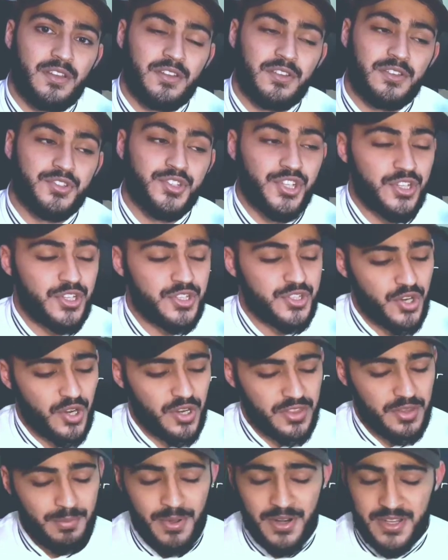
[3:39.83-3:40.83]
She
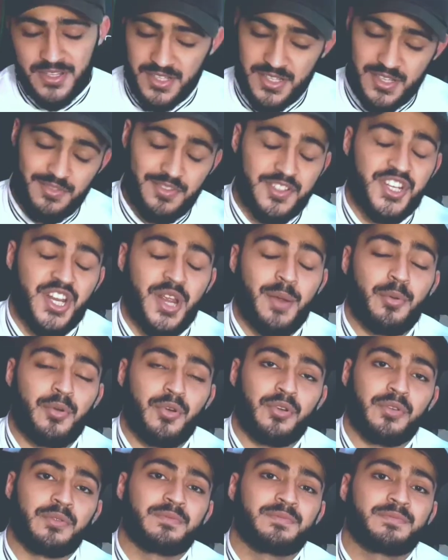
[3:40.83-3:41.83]
enjoyed the presence of a
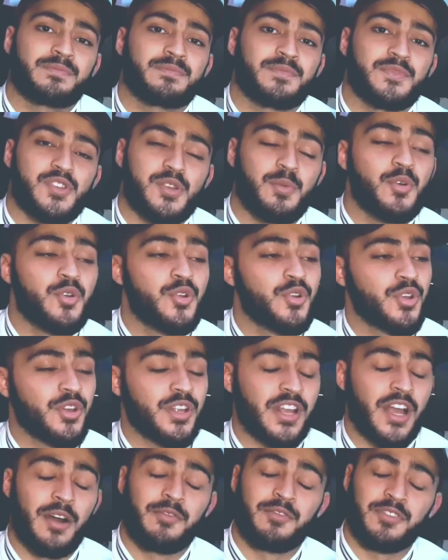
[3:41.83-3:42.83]
chaperone, someone who could
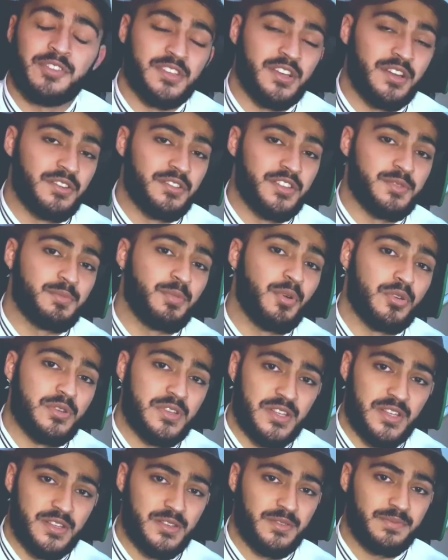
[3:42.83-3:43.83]
comfort her in this
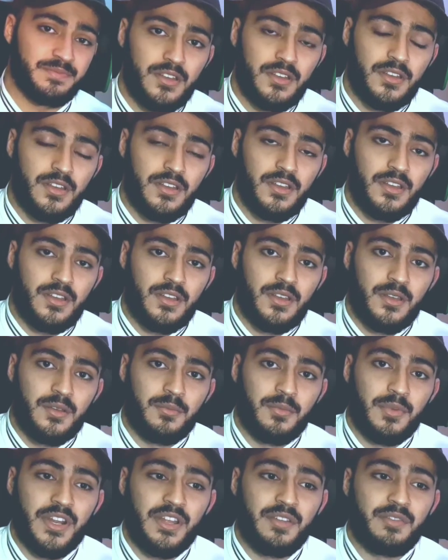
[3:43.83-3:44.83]
process.
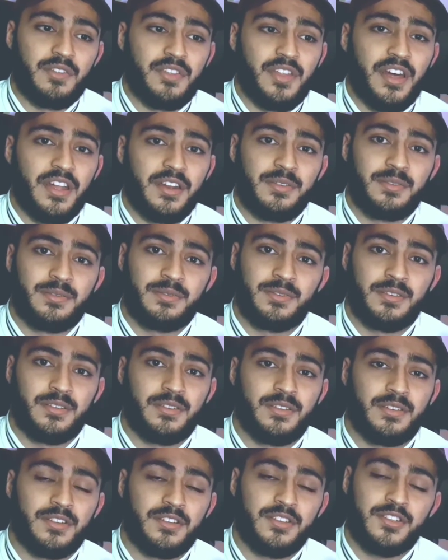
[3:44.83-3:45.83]
But even then,
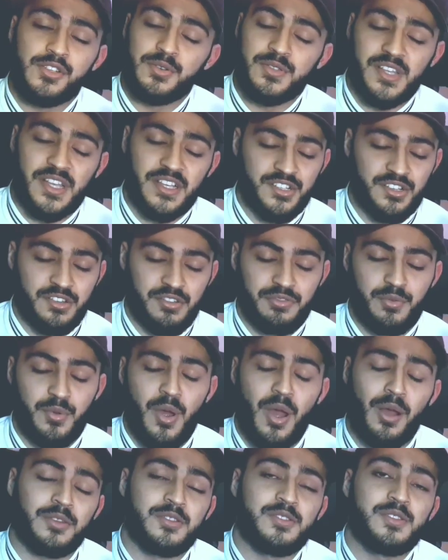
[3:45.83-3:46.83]
she was anxious
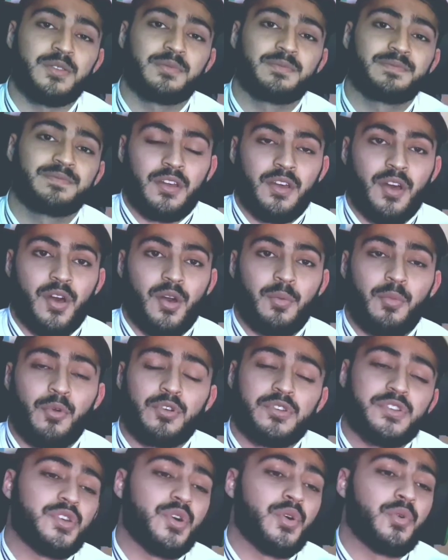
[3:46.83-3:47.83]
throughout. And
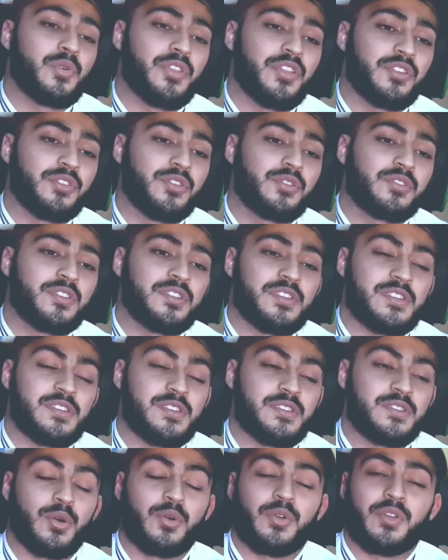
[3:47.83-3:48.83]
more so when the doctors
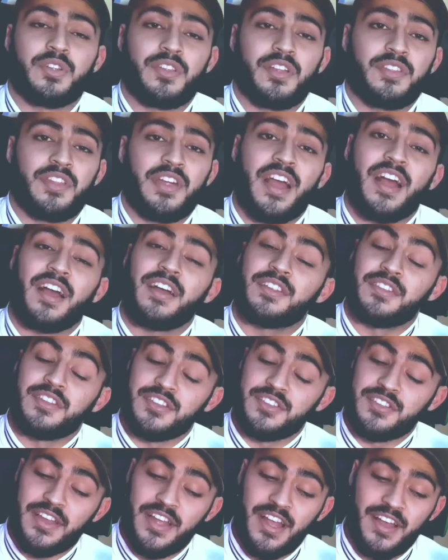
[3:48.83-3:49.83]
told her that
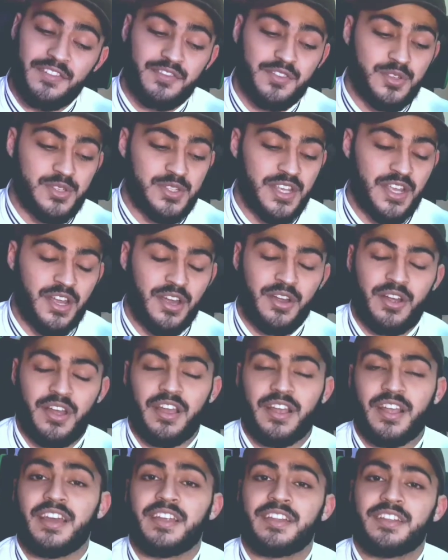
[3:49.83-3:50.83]
they have to see her
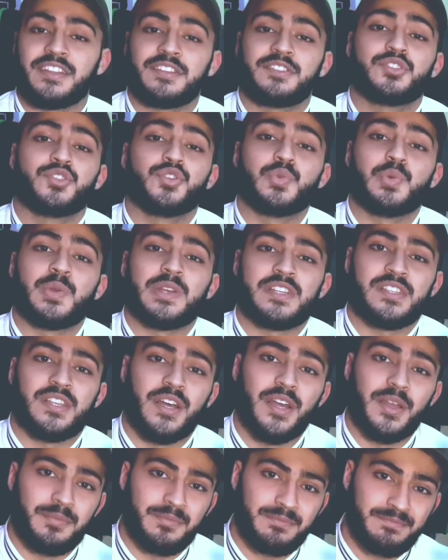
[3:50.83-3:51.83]
again in 2 weeks'
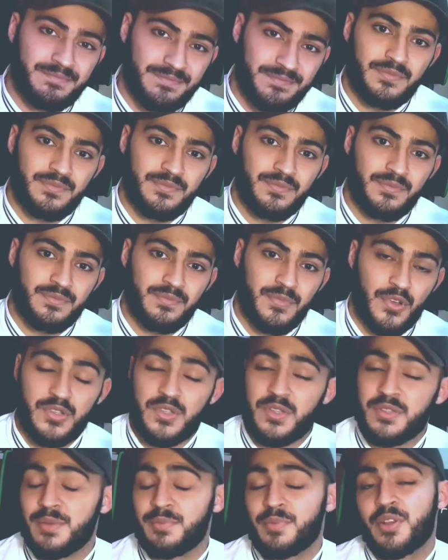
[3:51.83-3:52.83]
time because
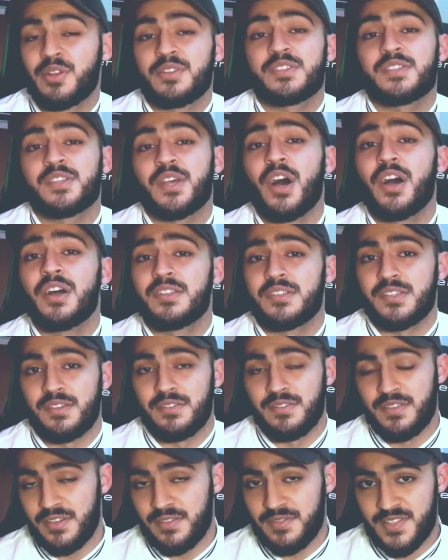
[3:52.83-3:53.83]
of some concerns
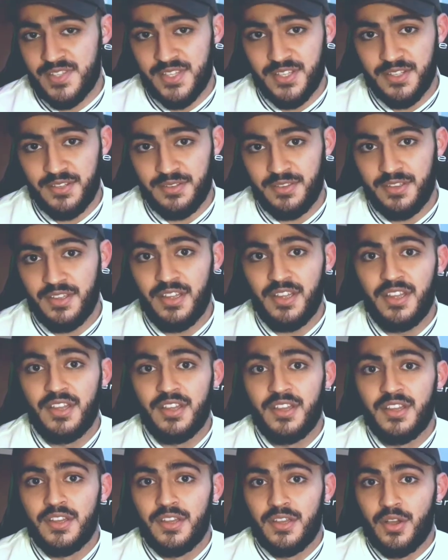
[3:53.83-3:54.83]
that they've seen
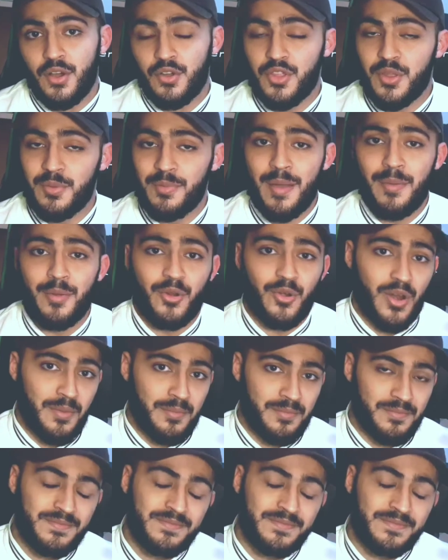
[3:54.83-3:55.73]
on the mammogram.